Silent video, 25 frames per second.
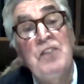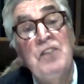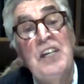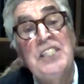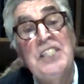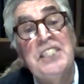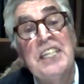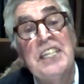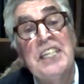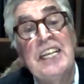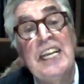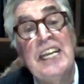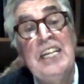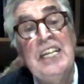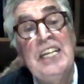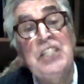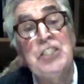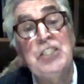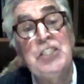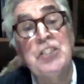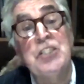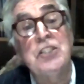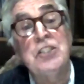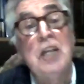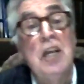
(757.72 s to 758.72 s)
It was the
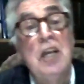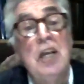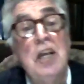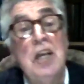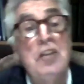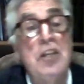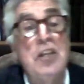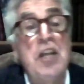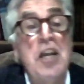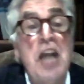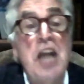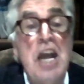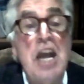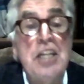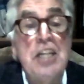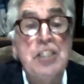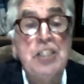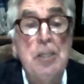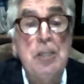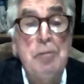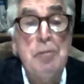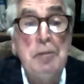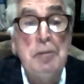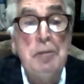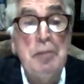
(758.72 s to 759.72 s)
first occasion
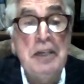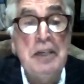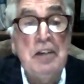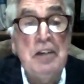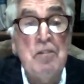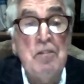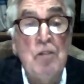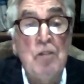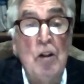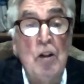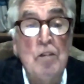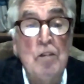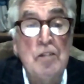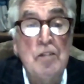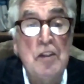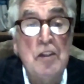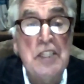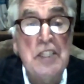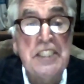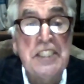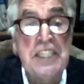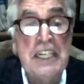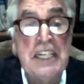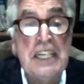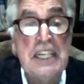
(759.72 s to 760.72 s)
that an airship had
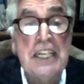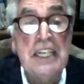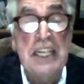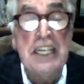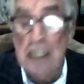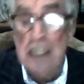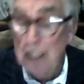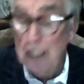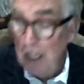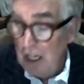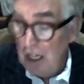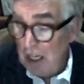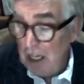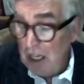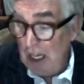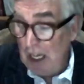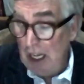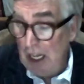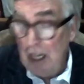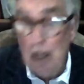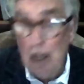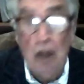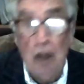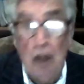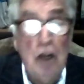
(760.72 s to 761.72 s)
been involved in the
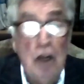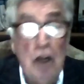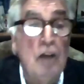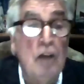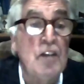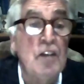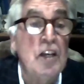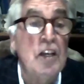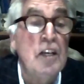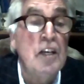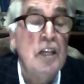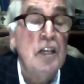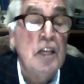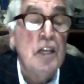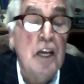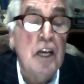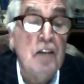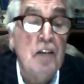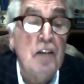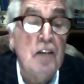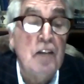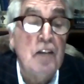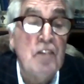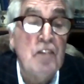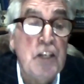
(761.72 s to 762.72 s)
sinking
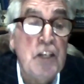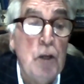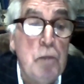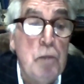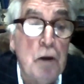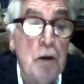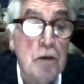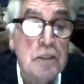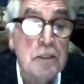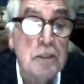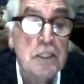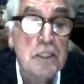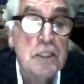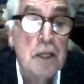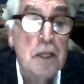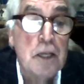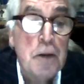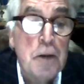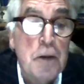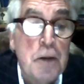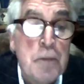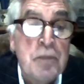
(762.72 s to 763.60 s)
of a U-boat.